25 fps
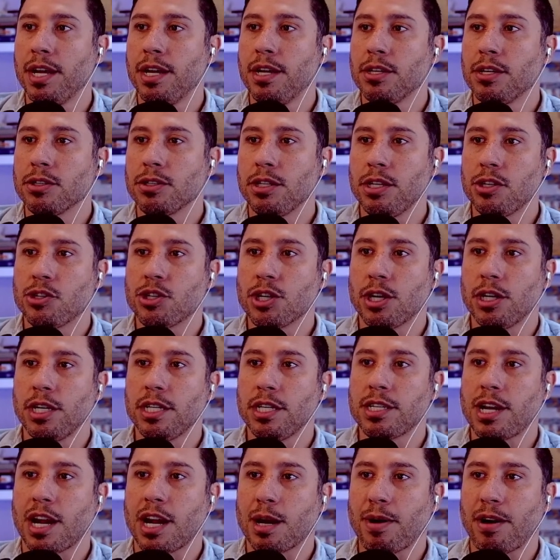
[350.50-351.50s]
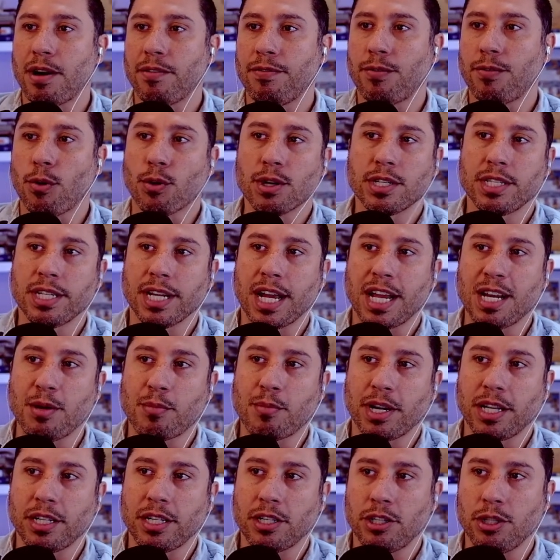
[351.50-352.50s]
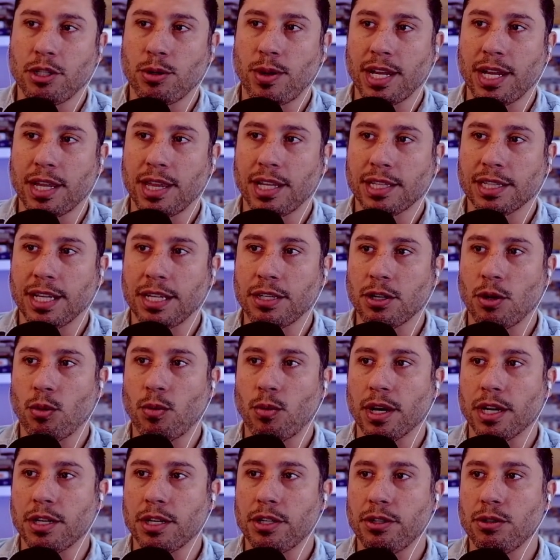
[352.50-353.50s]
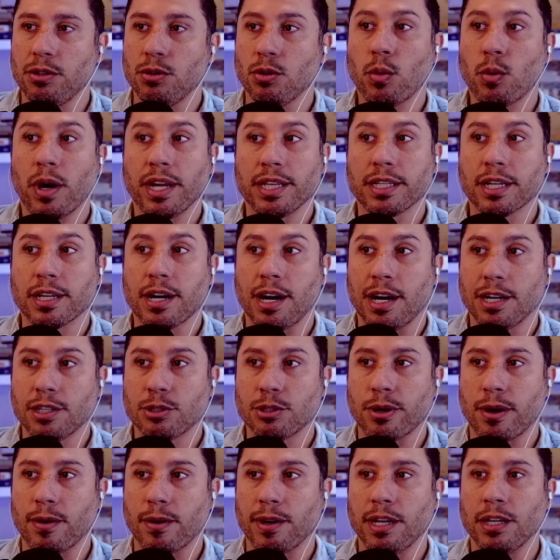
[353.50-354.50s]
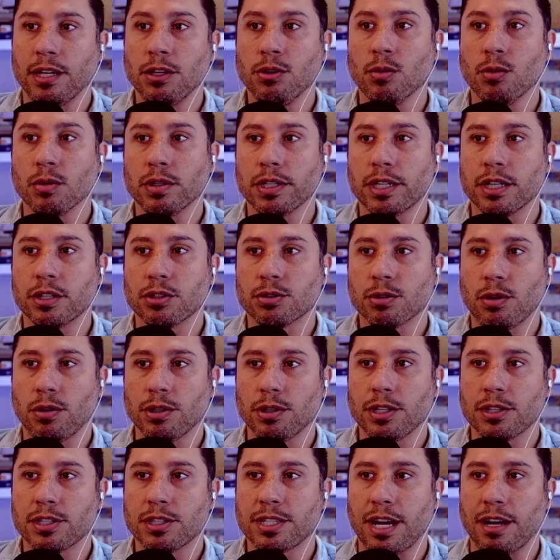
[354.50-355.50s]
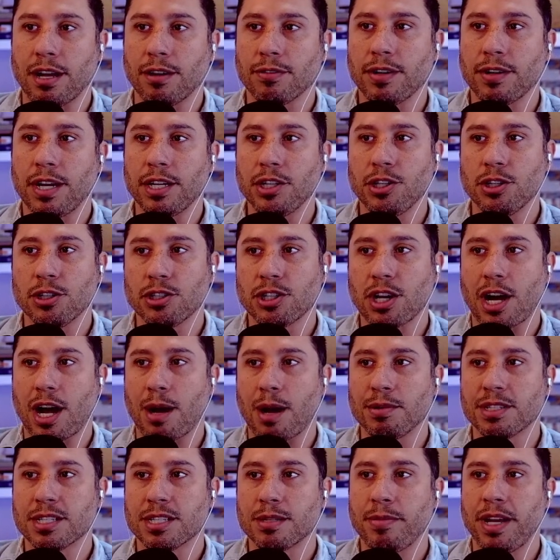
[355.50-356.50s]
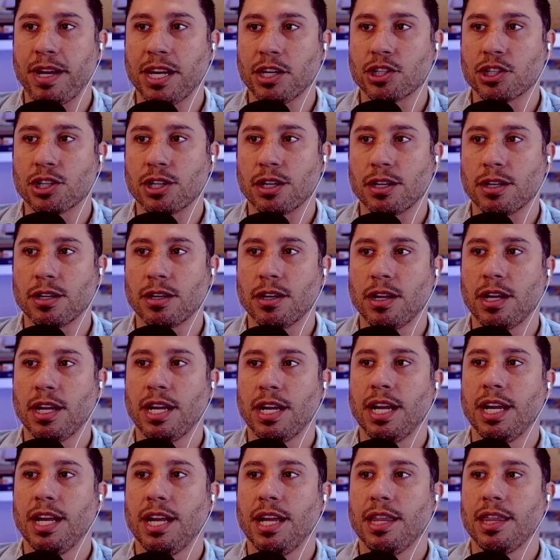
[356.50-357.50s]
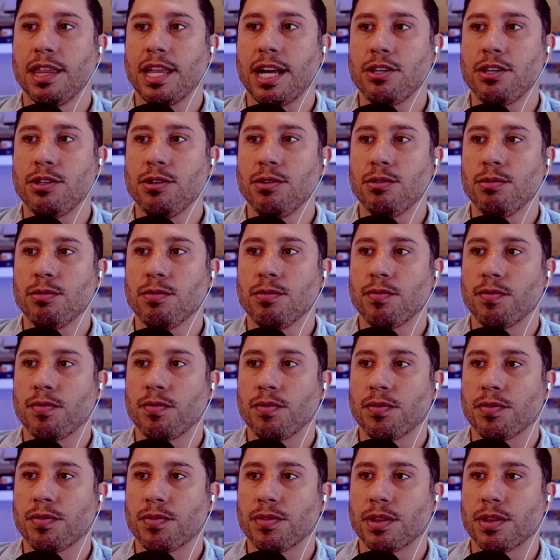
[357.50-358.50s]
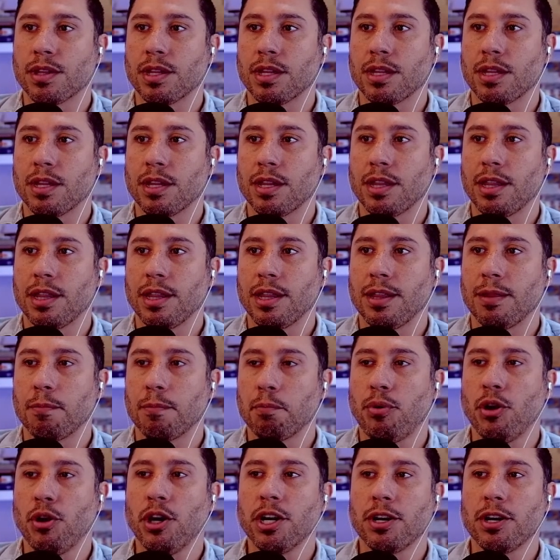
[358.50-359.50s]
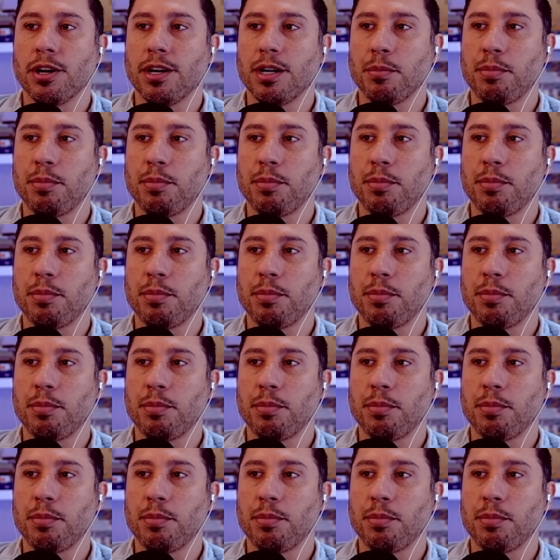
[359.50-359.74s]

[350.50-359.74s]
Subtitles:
So this journey is not about forcing anybody to do anything they don't want to do. Quite the contrary, you only control yourself, and your job is to make sure that you put her in a